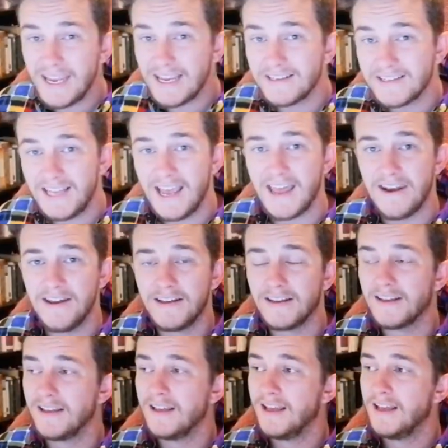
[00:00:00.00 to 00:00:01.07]
being said,
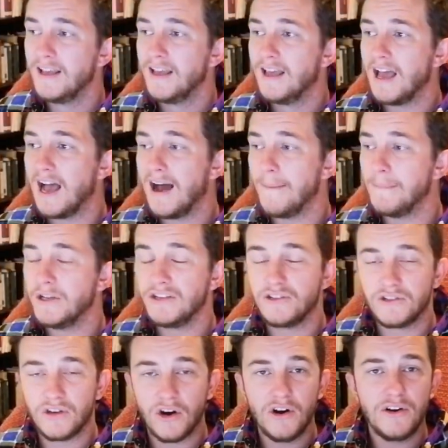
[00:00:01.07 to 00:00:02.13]

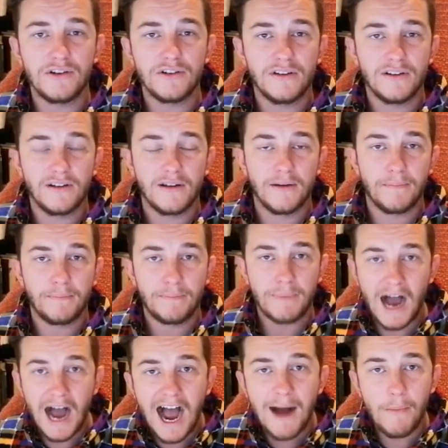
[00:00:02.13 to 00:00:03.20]
don't
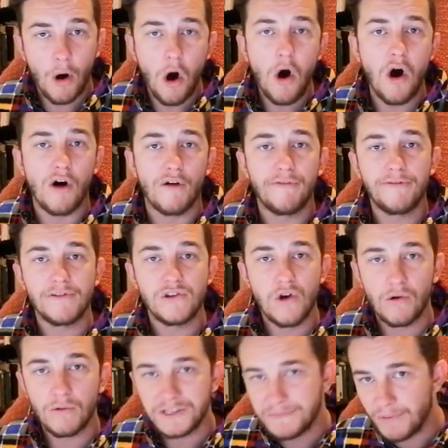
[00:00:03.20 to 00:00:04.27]
palm off
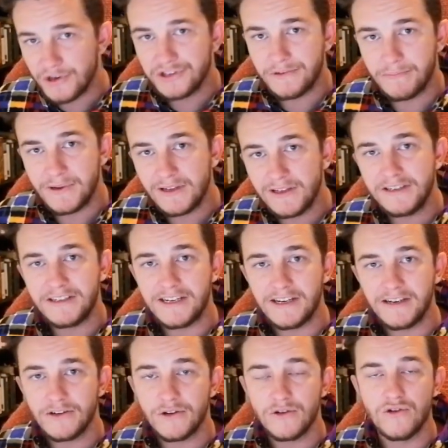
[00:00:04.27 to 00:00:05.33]
your responsibility
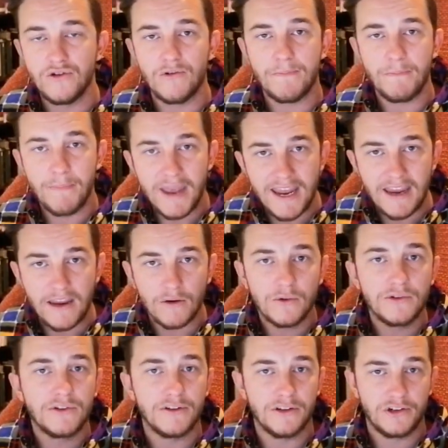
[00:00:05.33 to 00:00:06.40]
to me
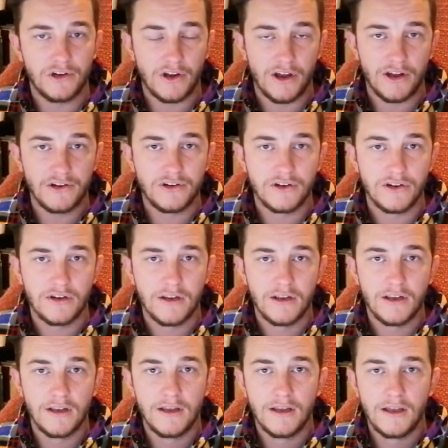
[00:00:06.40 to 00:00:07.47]
or to the church.
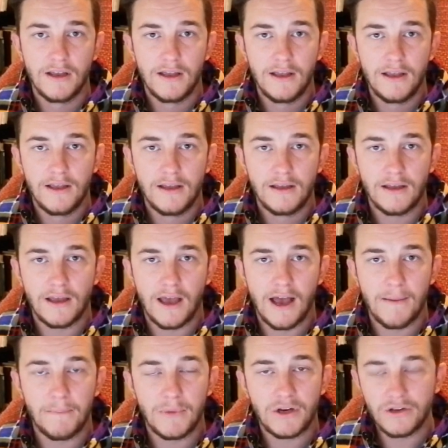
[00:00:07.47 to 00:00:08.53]

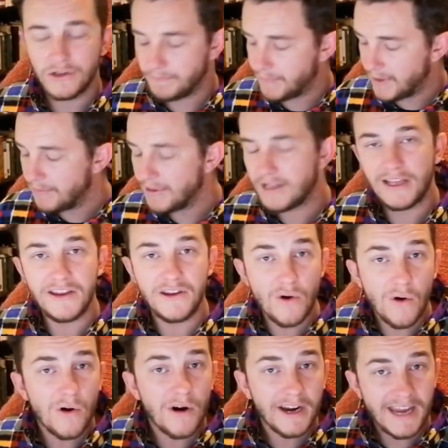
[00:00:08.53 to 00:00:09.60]
Because biblically,
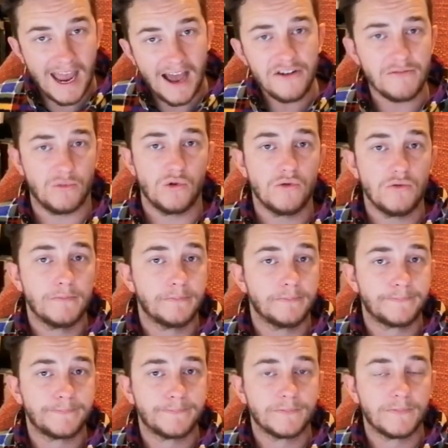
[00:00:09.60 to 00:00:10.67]
you're accountable.
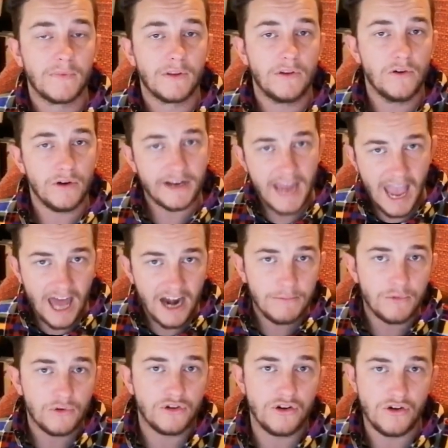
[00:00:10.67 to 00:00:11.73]
You're
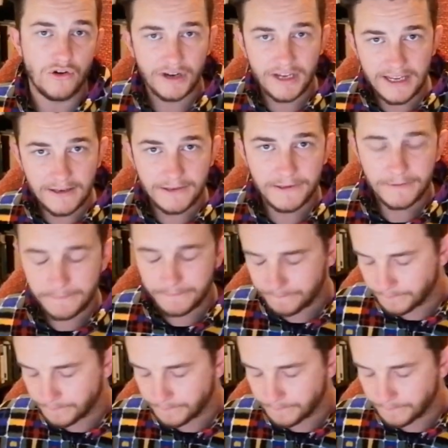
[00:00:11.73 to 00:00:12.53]
accountable to your kids.